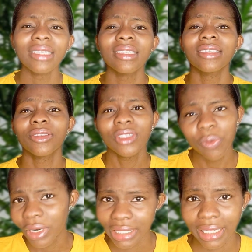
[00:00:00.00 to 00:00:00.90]
They still
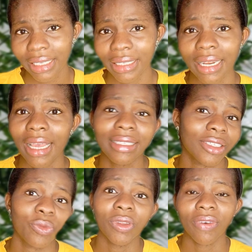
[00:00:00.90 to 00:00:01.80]
demonetized and asked her
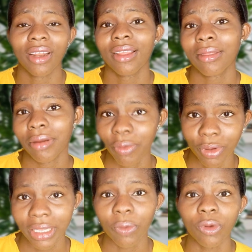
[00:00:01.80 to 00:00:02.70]
to wait for another 3
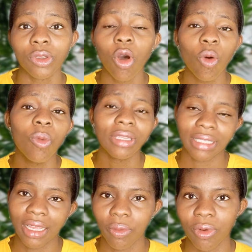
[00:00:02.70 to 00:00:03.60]
months. That was
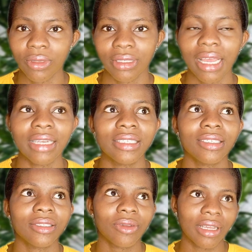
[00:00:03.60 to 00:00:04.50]
almost 9 months. And
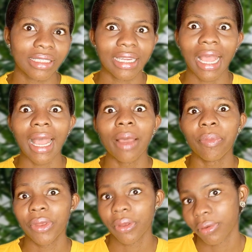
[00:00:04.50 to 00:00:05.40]
she
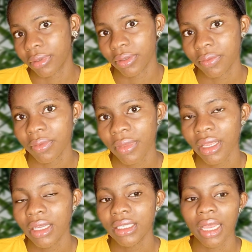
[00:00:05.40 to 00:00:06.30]
appealed.
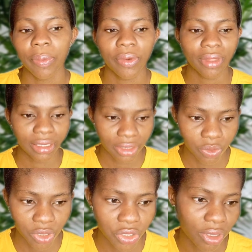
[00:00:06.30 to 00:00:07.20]
She appealed that
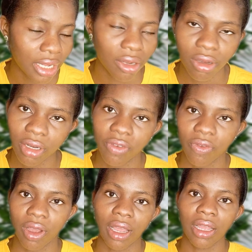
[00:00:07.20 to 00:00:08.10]
situation. And luckily
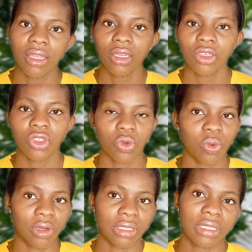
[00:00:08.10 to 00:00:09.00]
for her, she
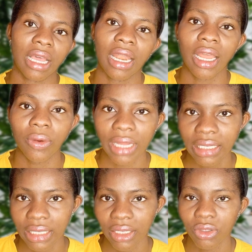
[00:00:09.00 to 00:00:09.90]
was allowed
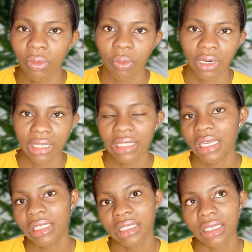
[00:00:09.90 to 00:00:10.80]
access to demonetized